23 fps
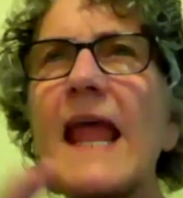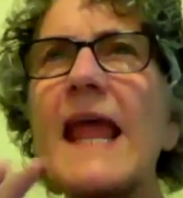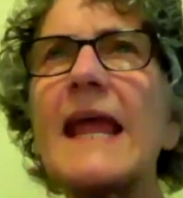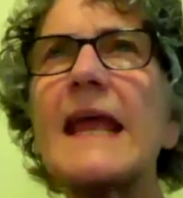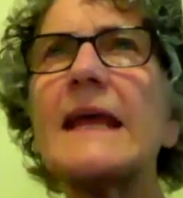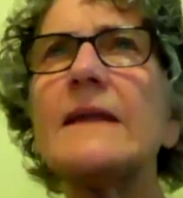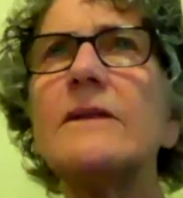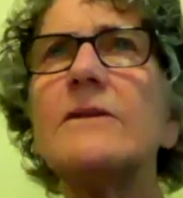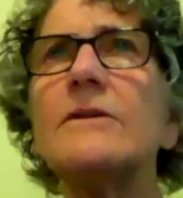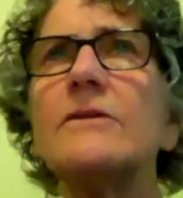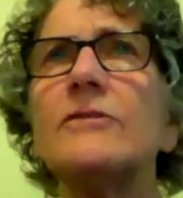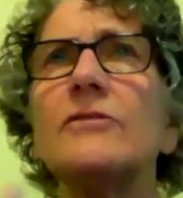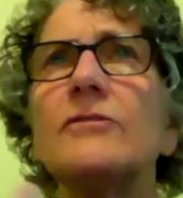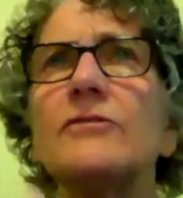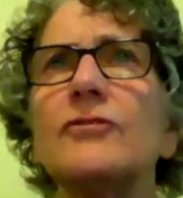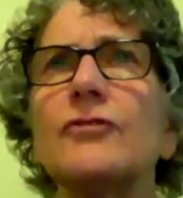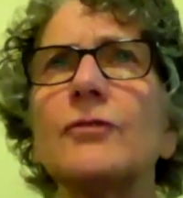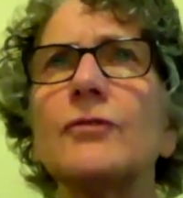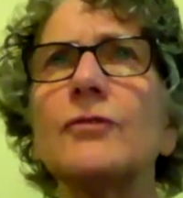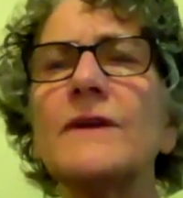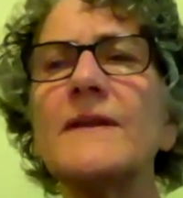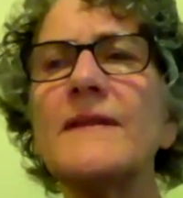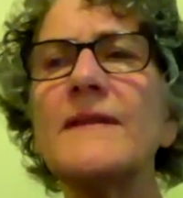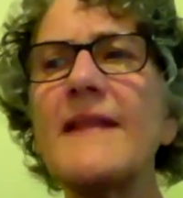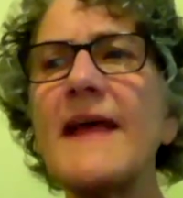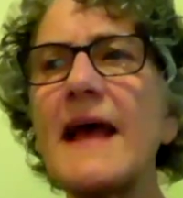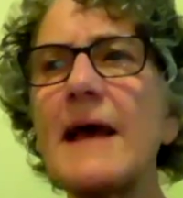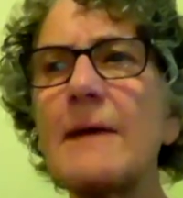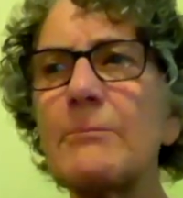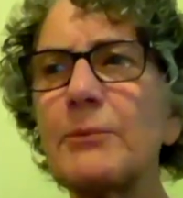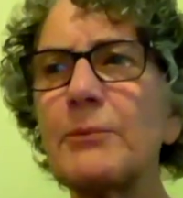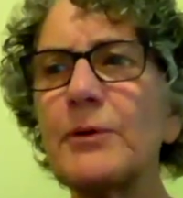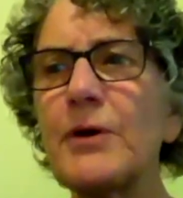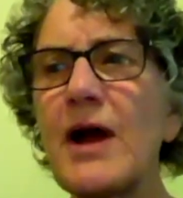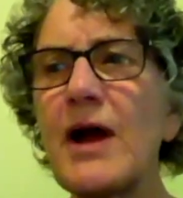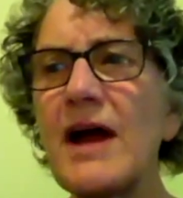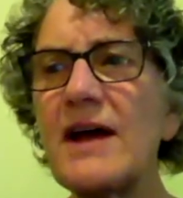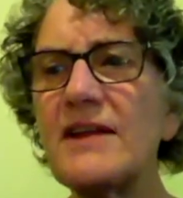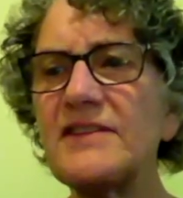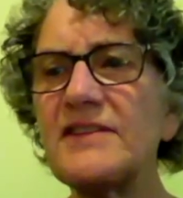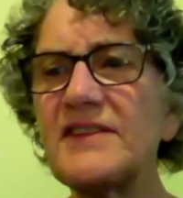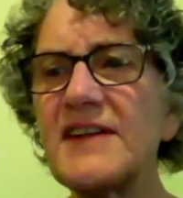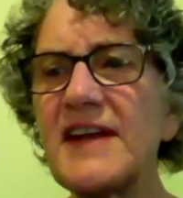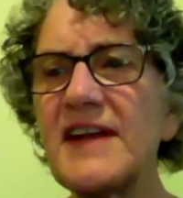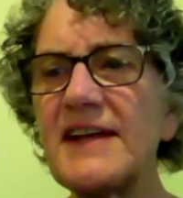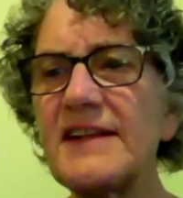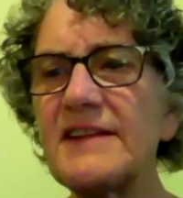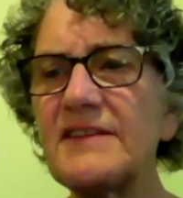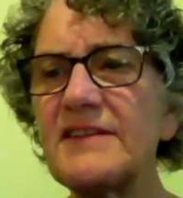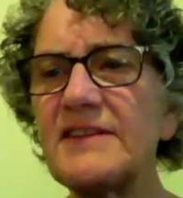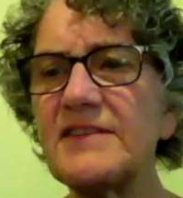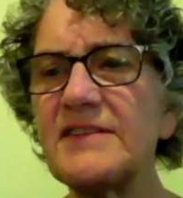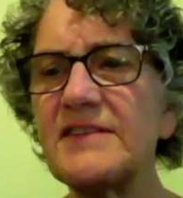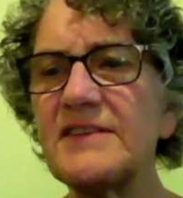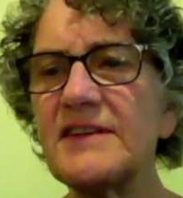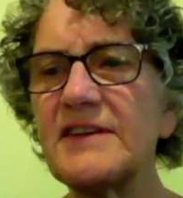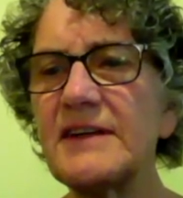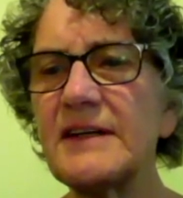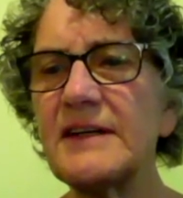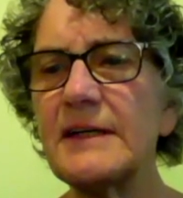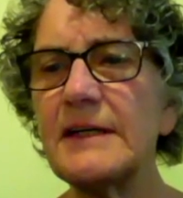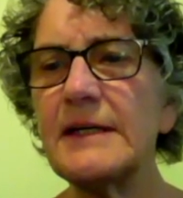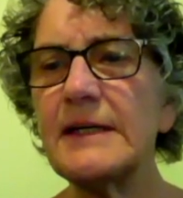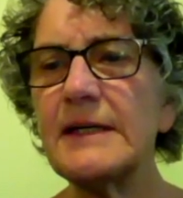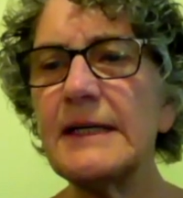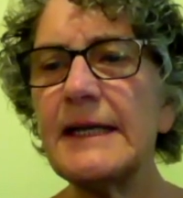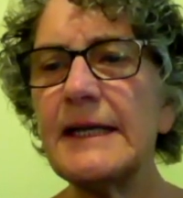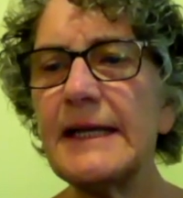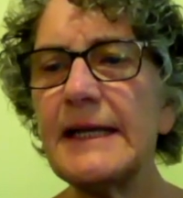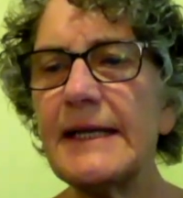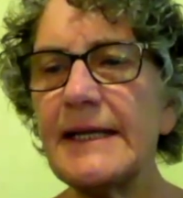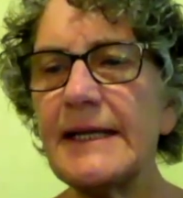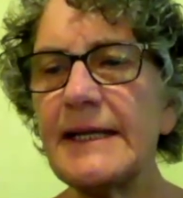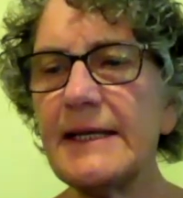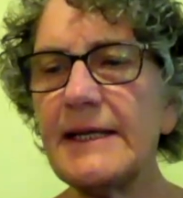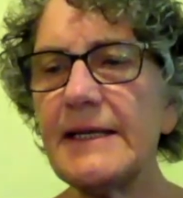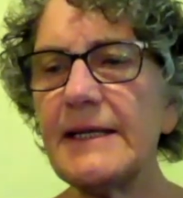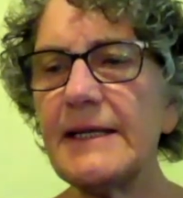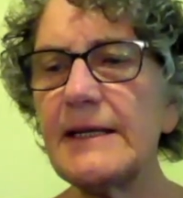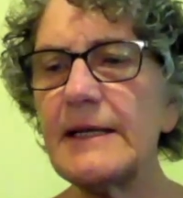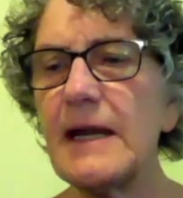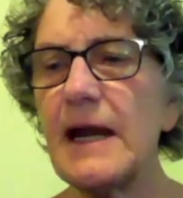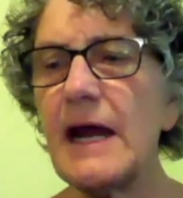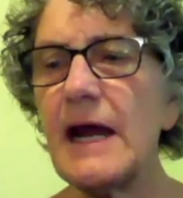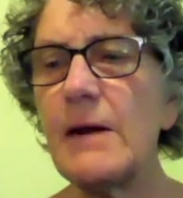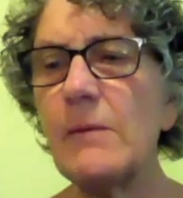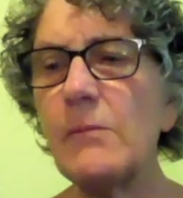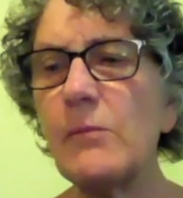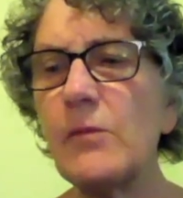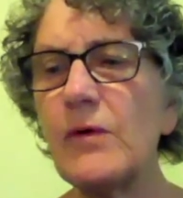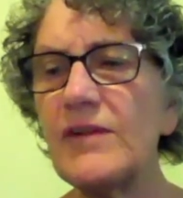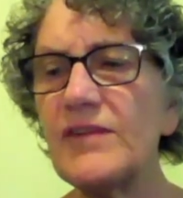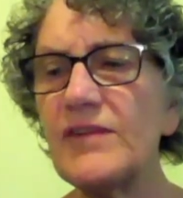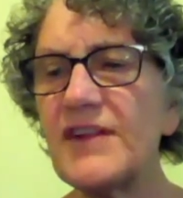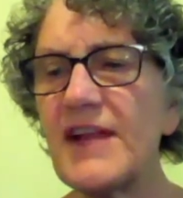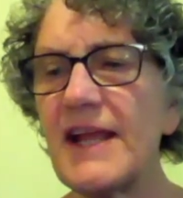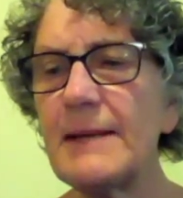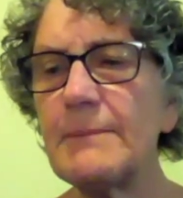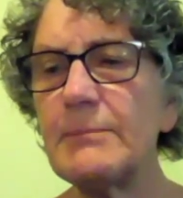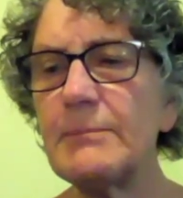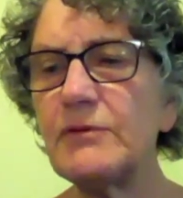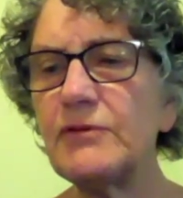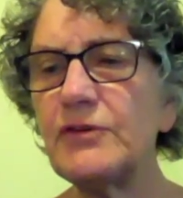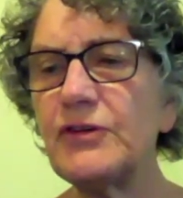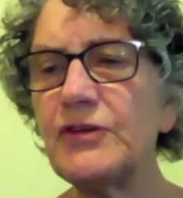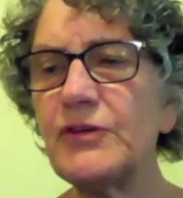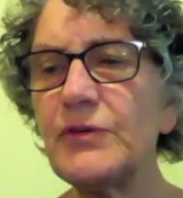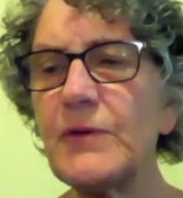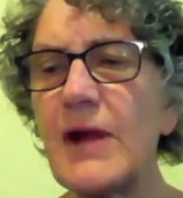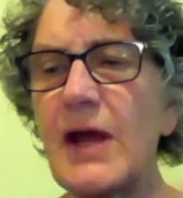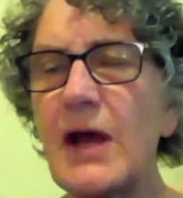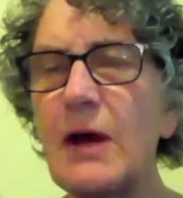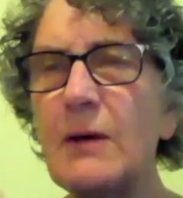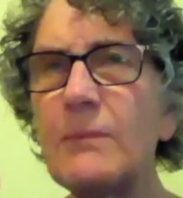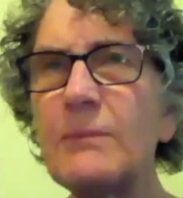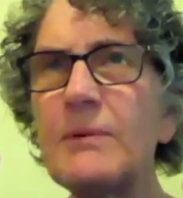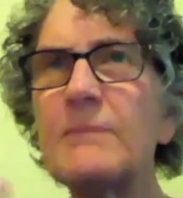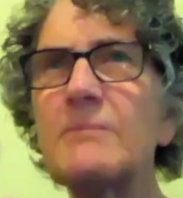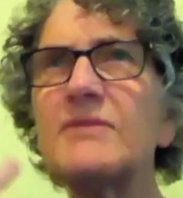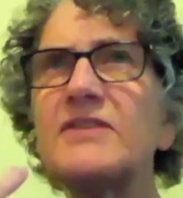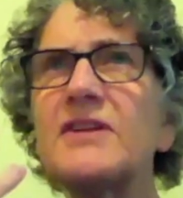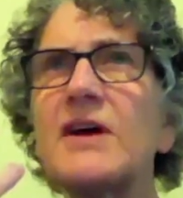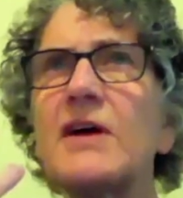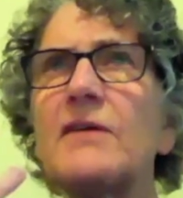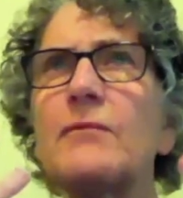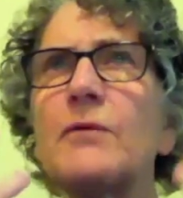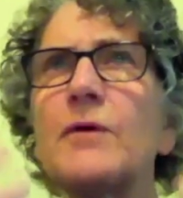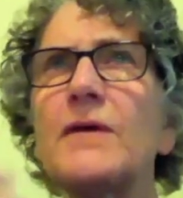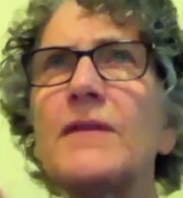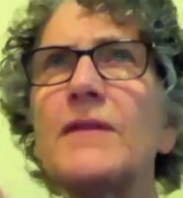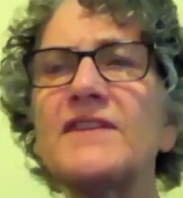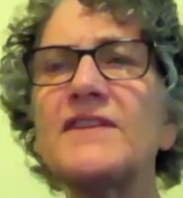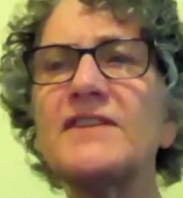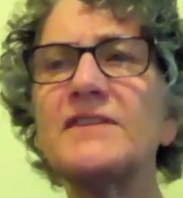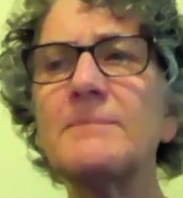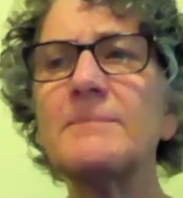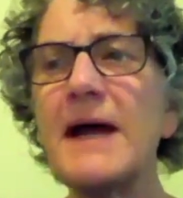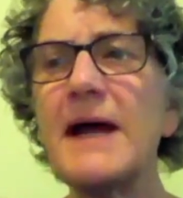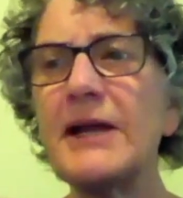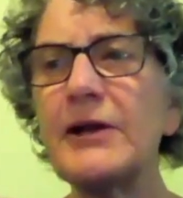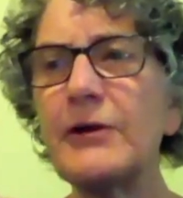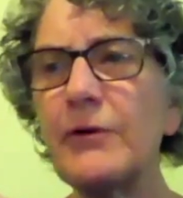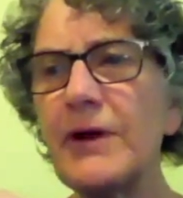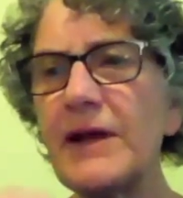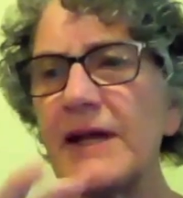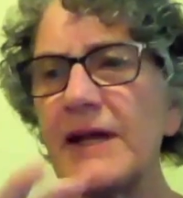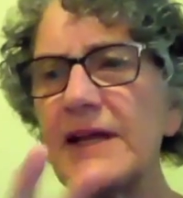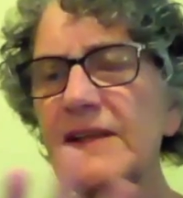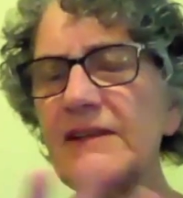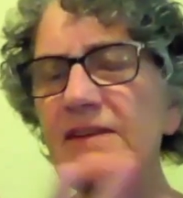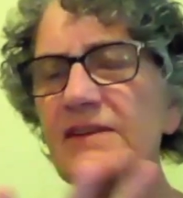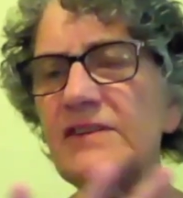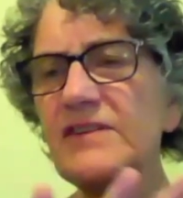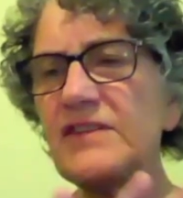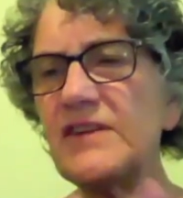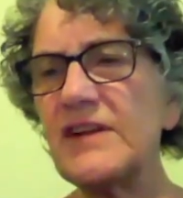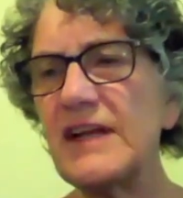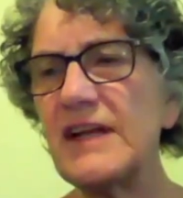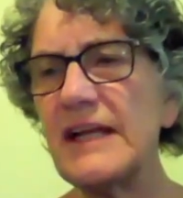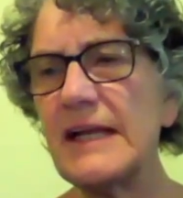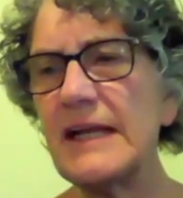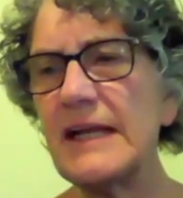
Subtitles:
And during that process, he was able to help himself with his migraines